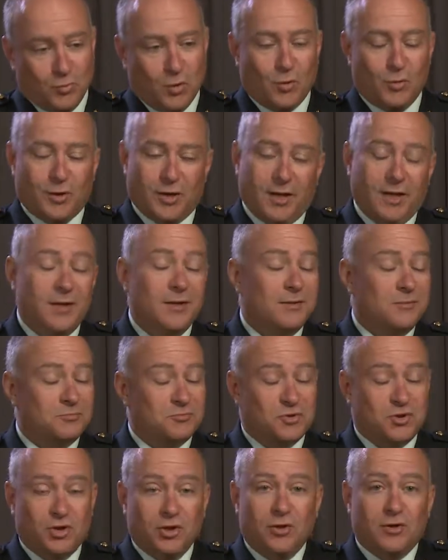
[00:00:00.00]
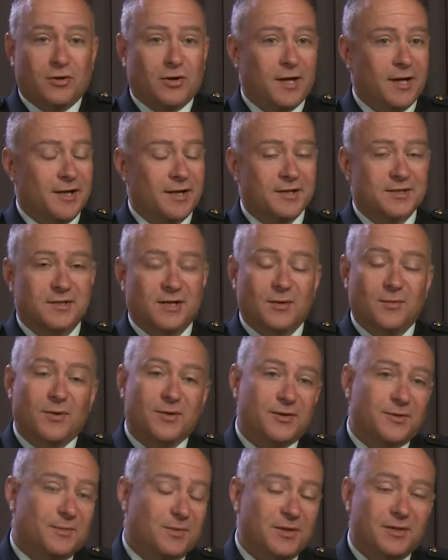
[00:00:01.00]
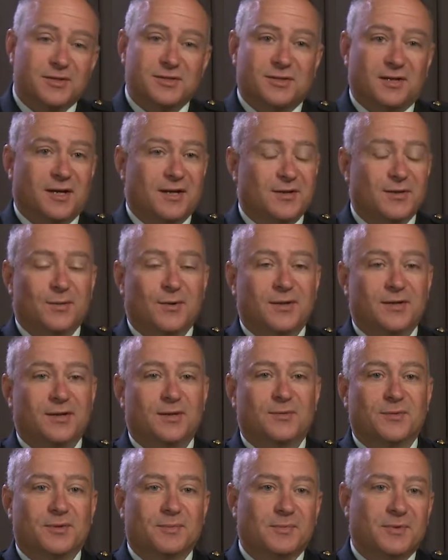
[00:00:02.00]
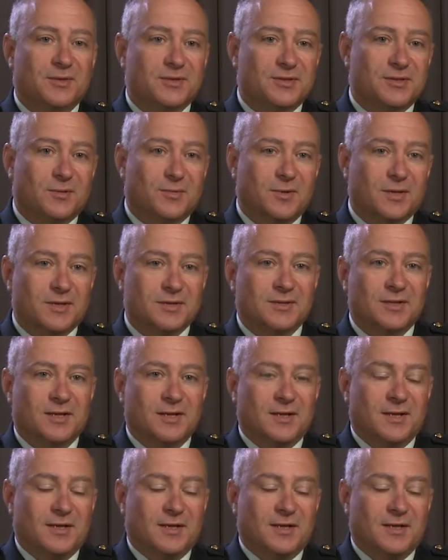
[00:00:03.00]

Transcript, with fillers: Okay, sure, I guess I want the militia. I had no idea what the militia was.